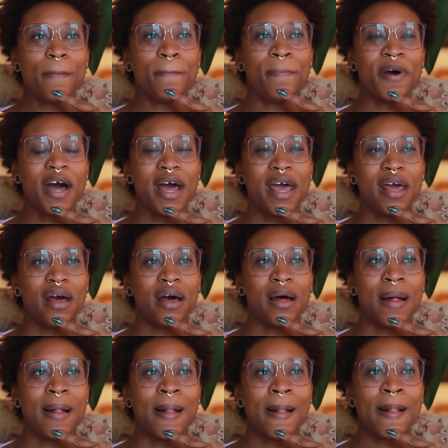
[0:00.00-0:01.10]
but
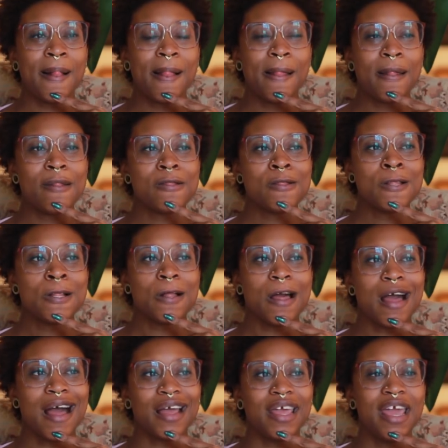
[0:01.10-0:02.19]

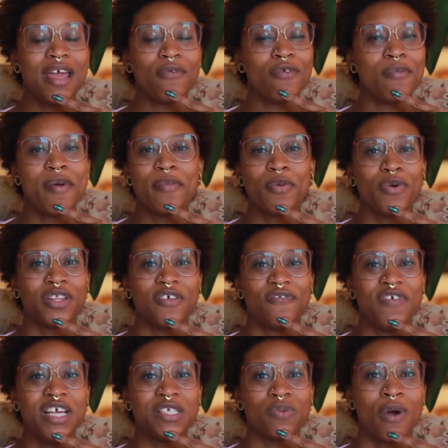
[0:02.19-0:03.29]
I can't remember what the
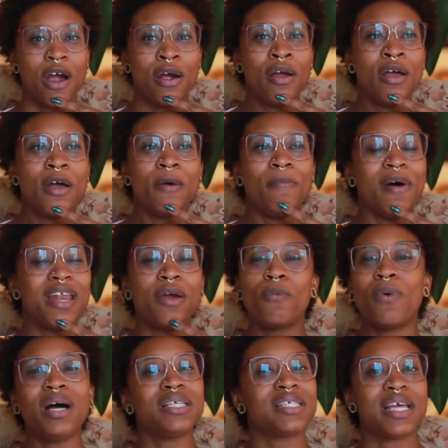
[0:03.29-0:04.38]
fees were, but it
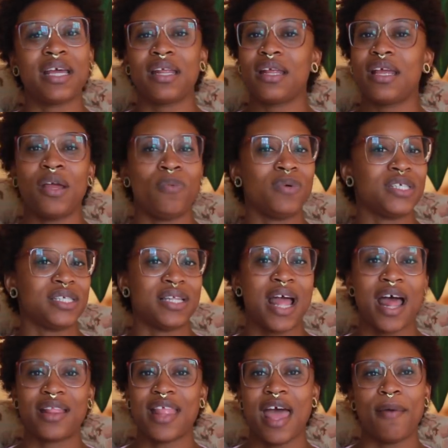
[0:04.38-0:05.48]
was
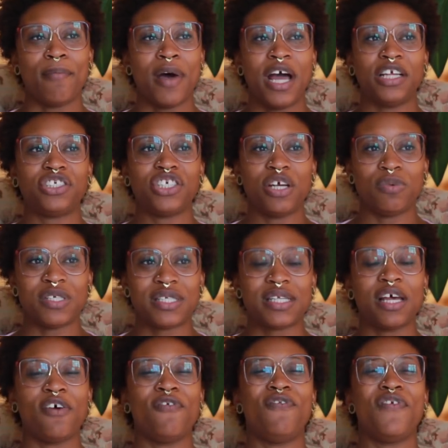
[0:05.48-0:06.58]
not that much. It was
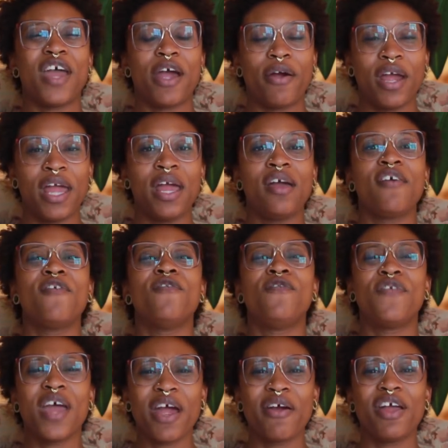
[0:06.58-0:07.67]
still very,
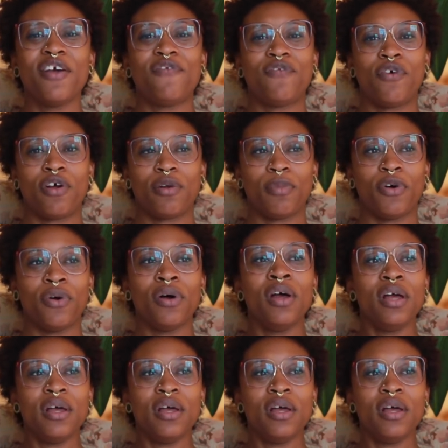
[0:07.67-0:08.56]
very affordable.